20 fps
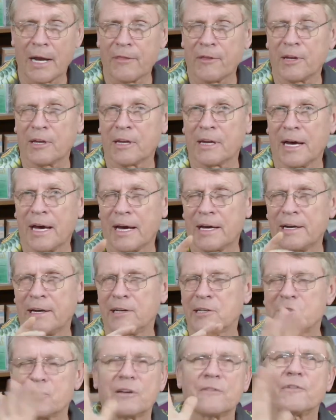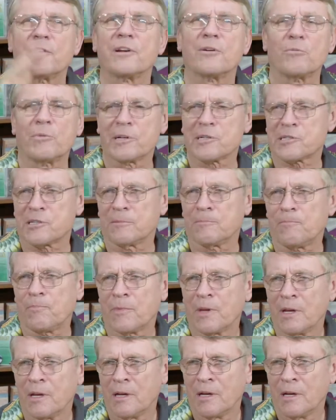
I think God, in his infinite wisdom,